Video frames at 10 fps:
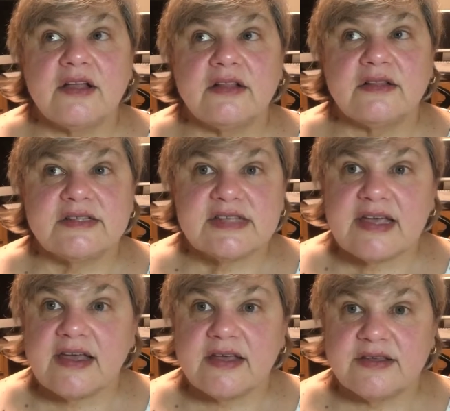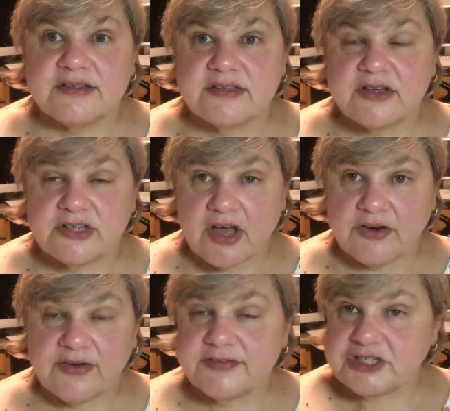Lizzie is a
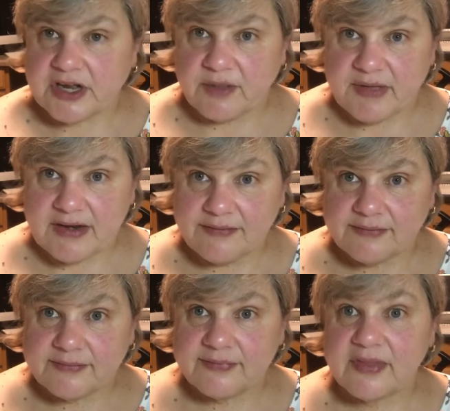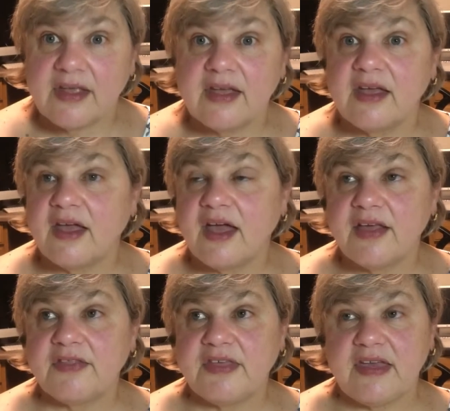daughter of a gentleman.
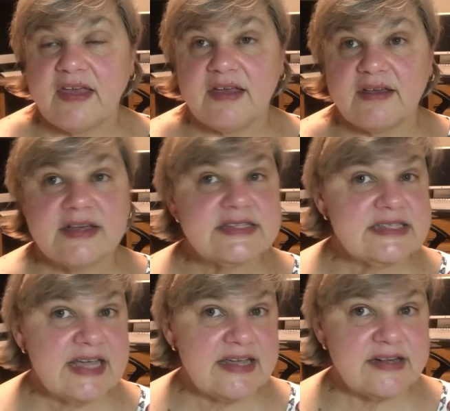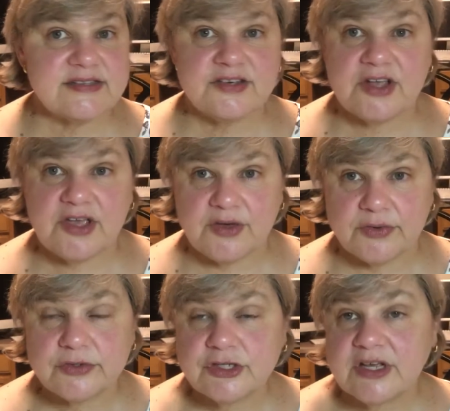The estate isn't
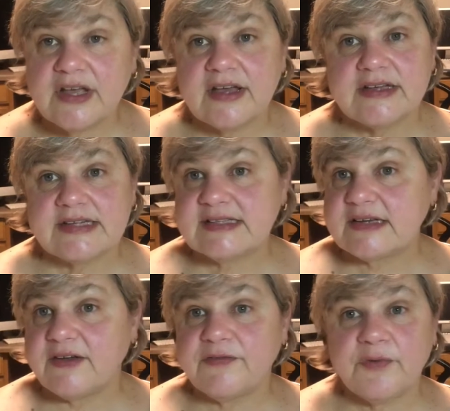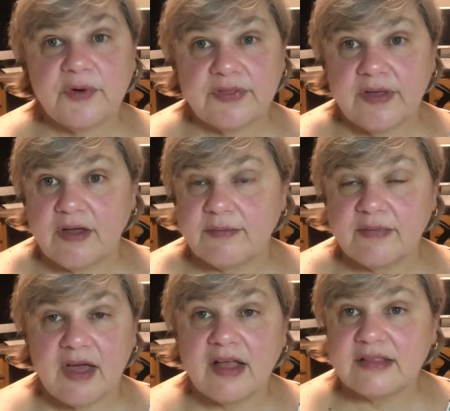huge. It doesn't afford
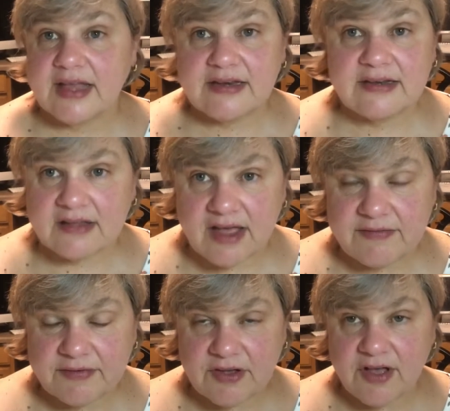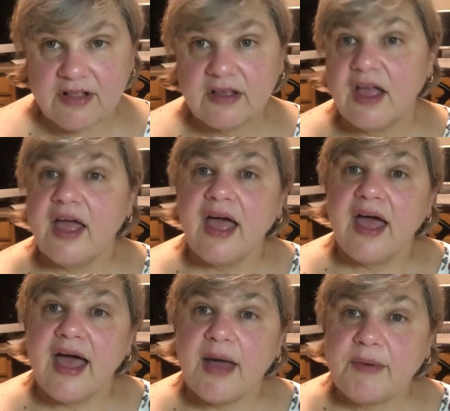them a London life at all.
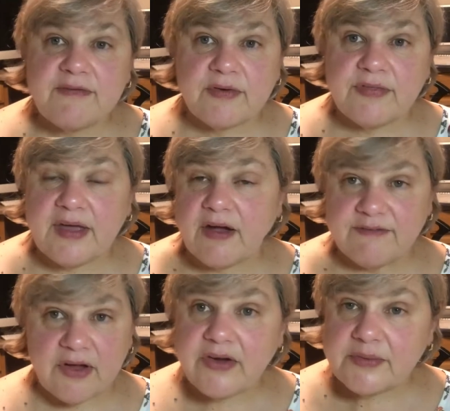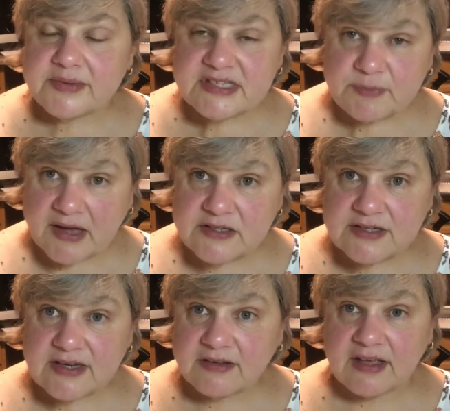However, they are very
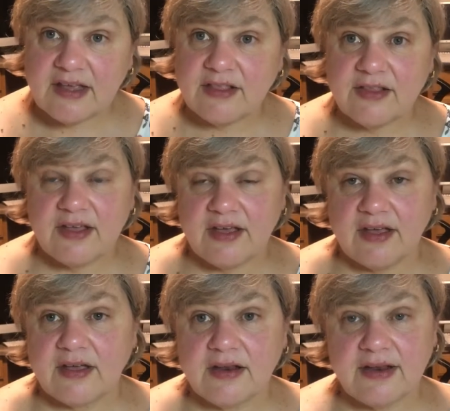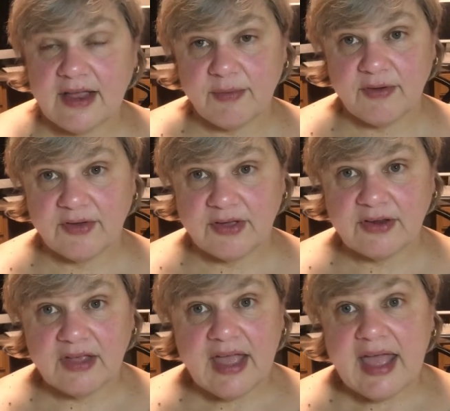respected in the neighborhood,
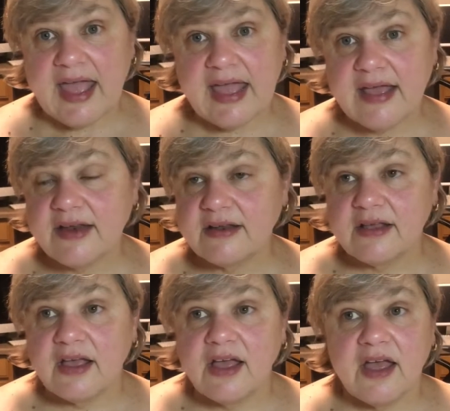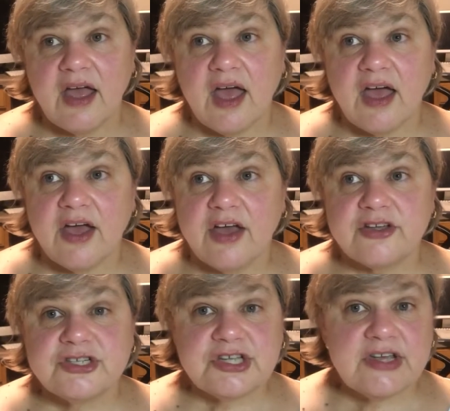and
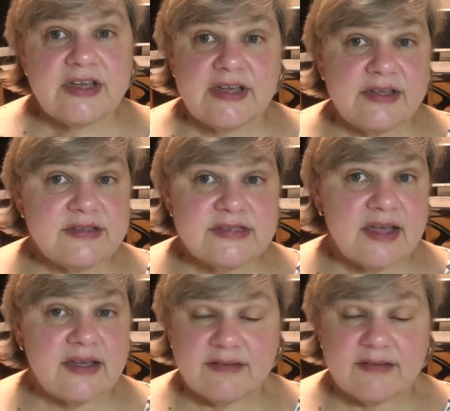she's